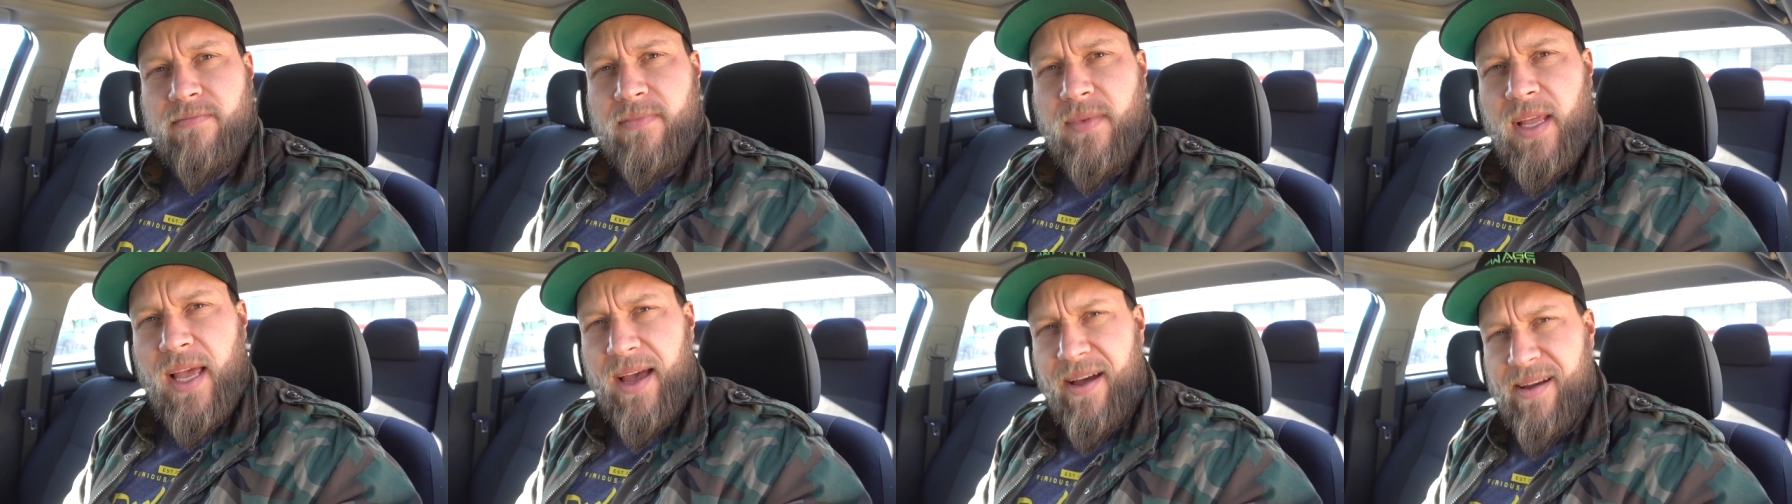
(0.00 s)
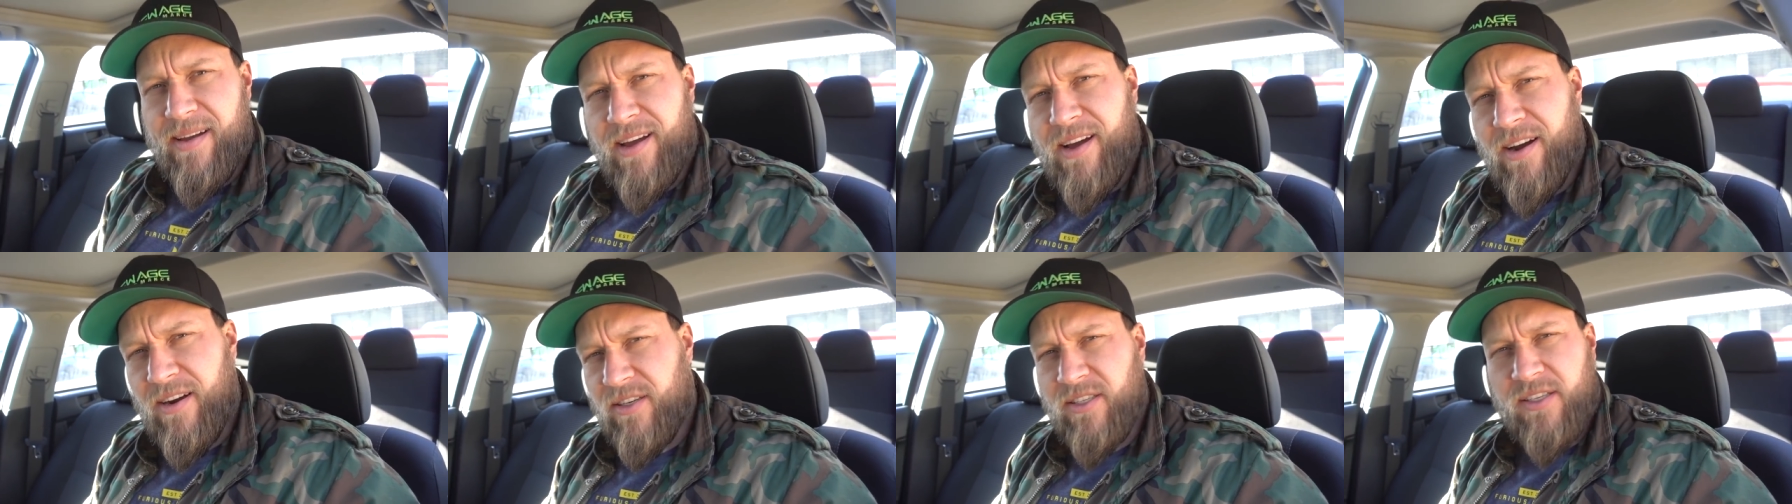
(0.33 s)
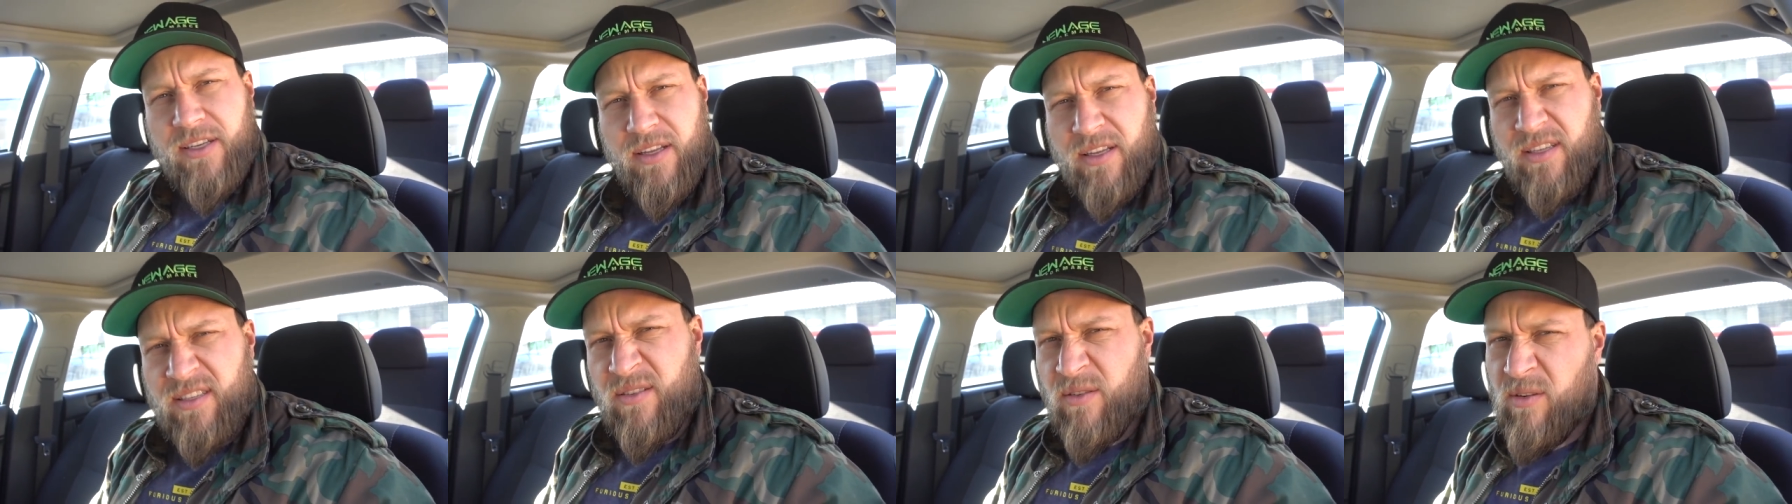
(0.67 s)
yeah, car
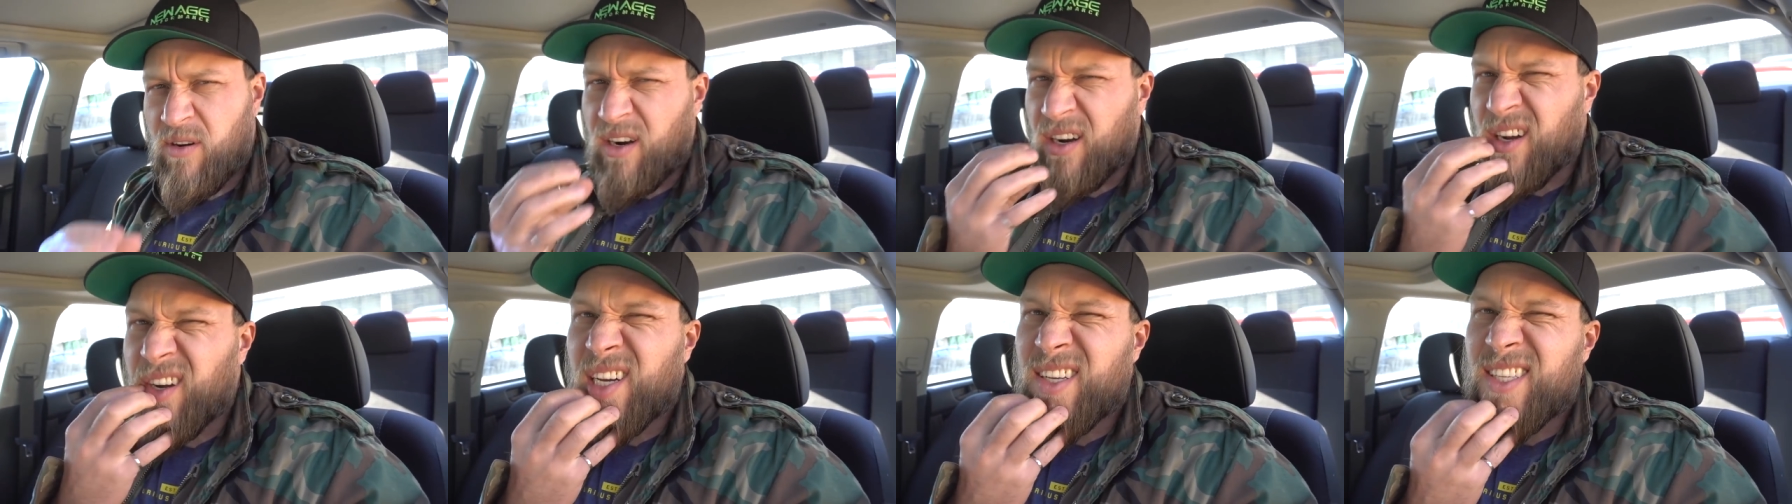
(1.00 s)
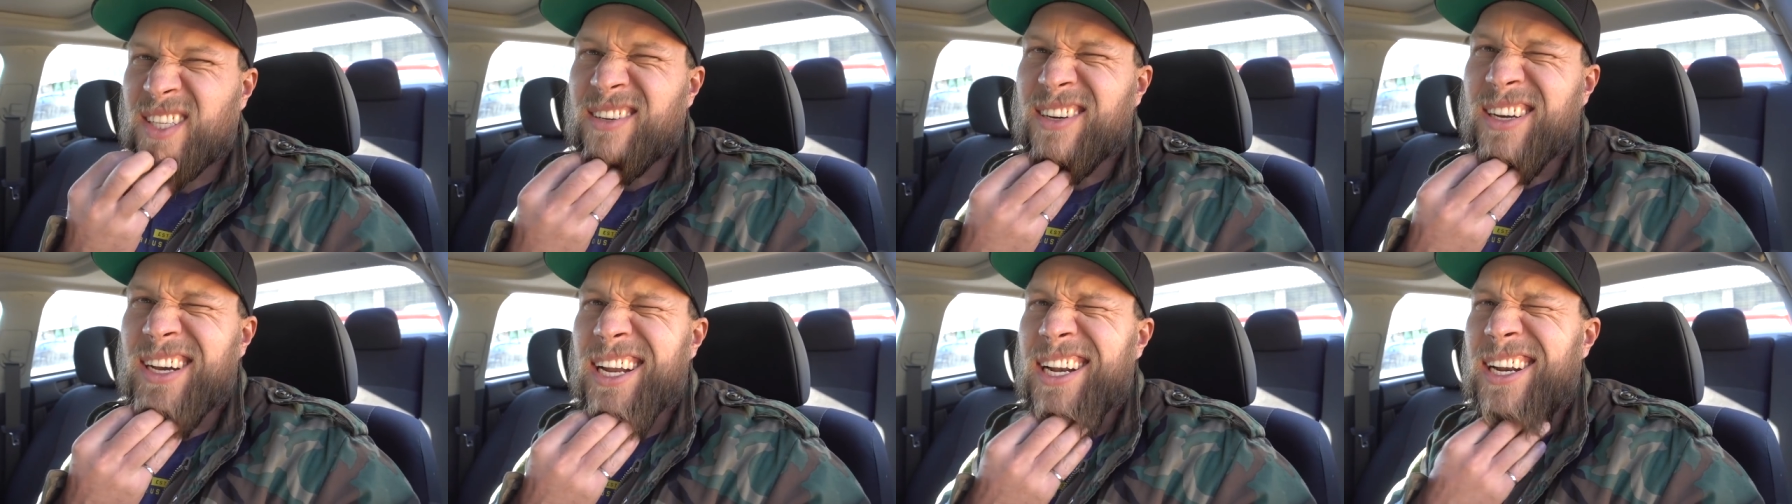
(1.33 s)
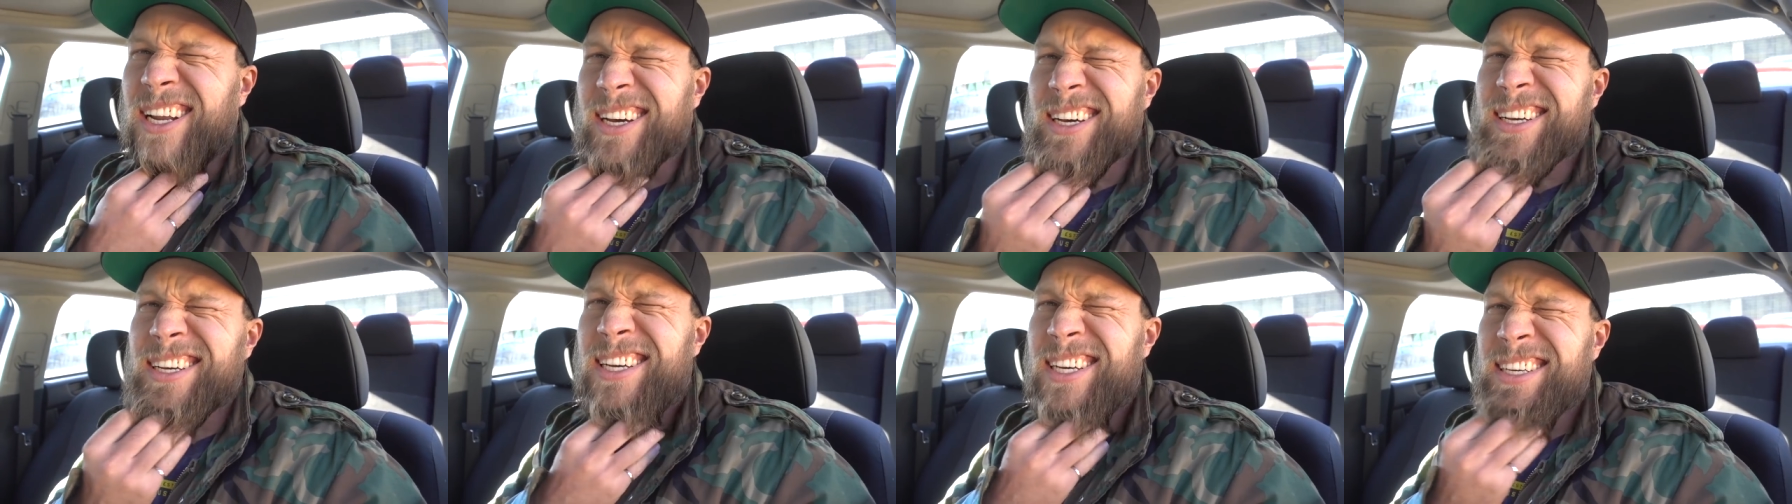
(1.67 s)
still doesn't work, so
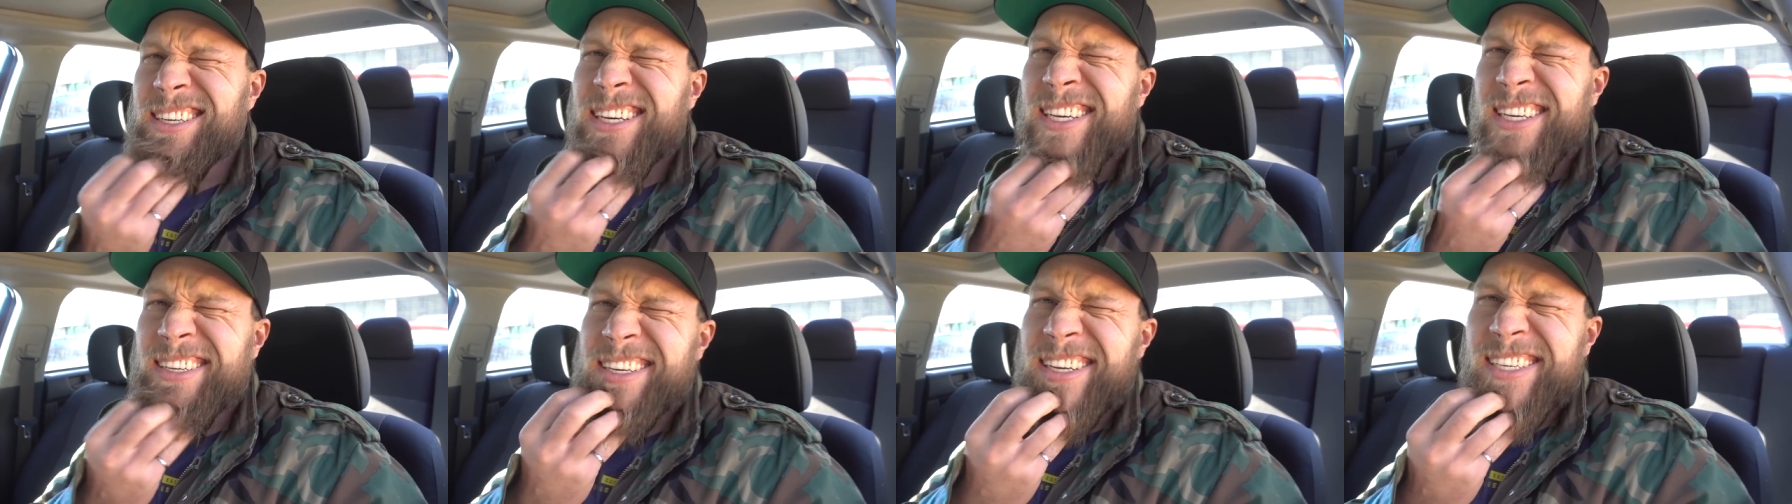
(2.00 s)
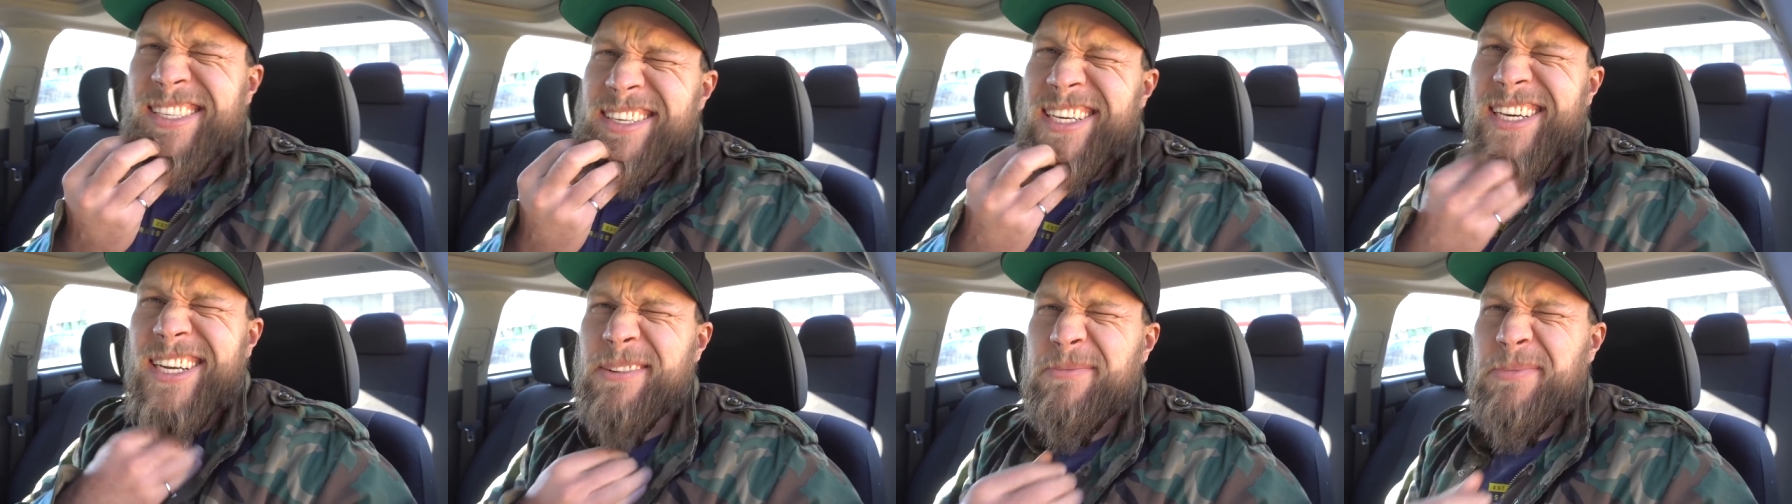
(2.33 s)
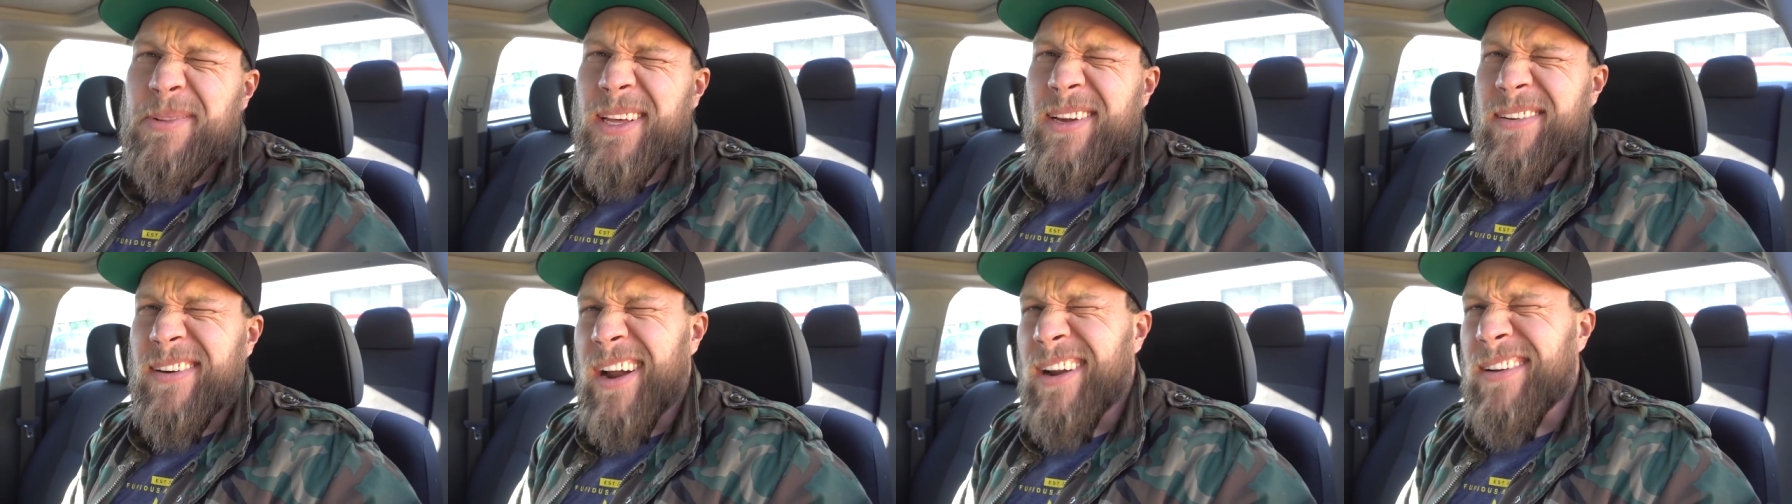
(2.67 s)
gotta, gotta
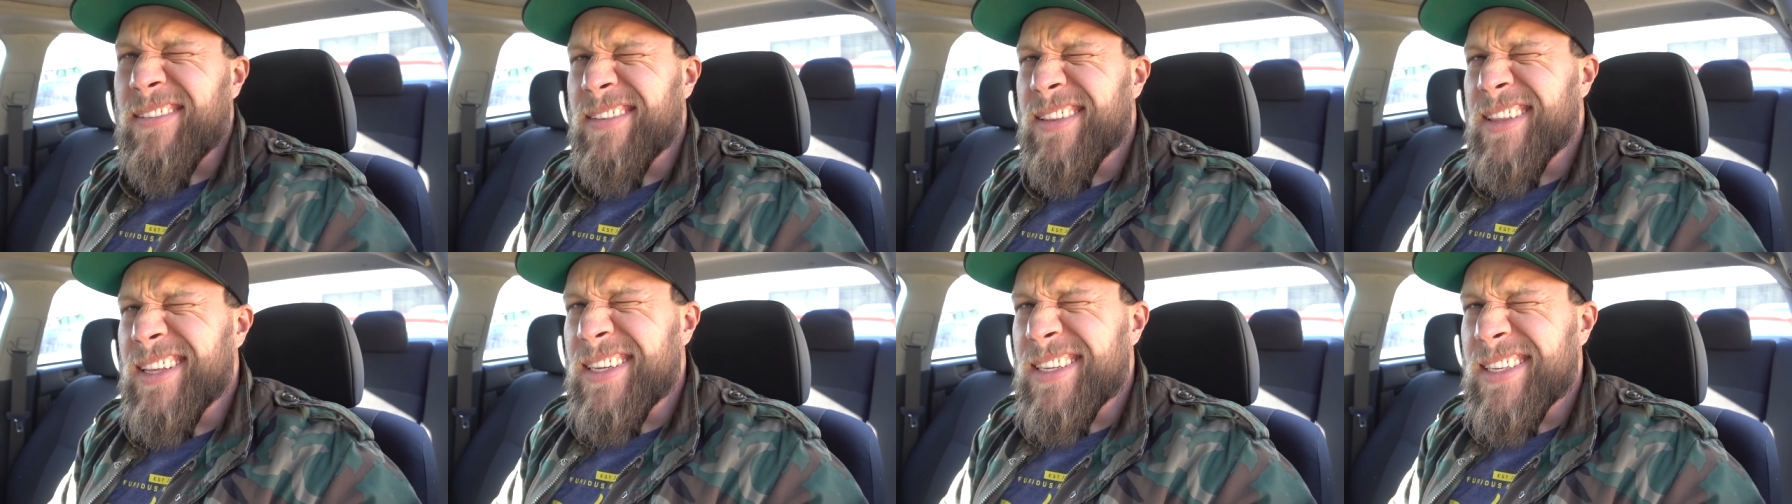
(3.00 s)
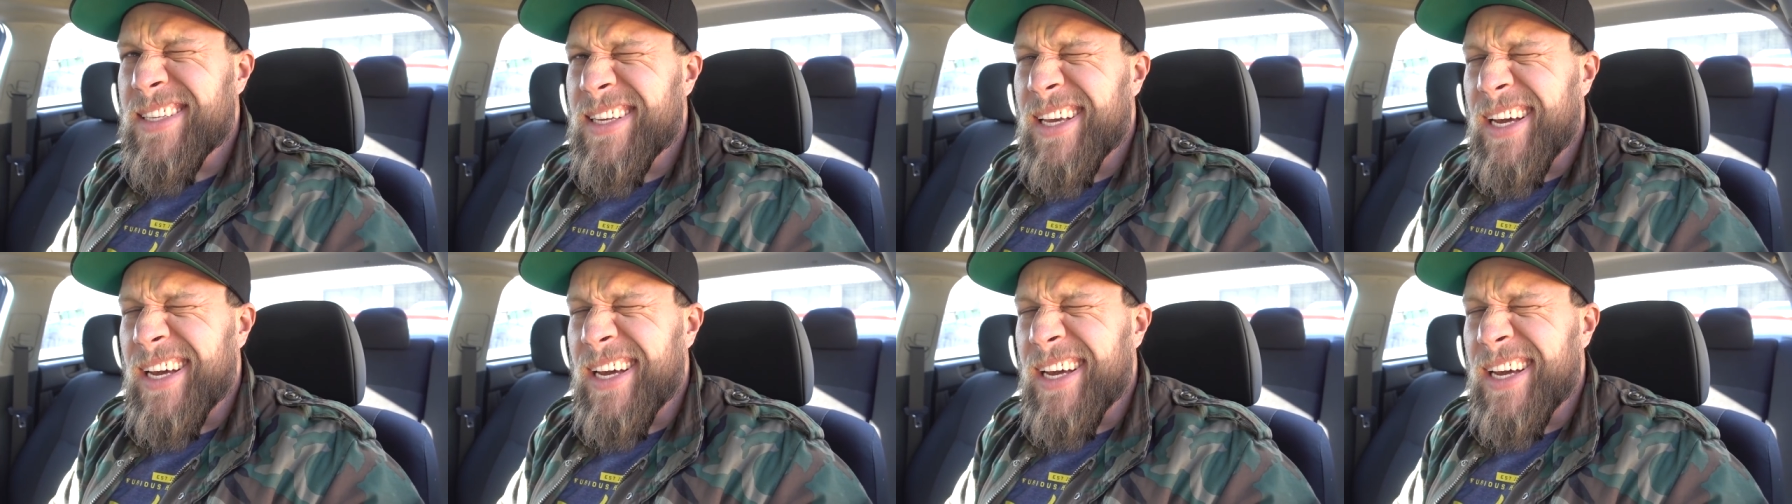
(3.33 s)
play around with it.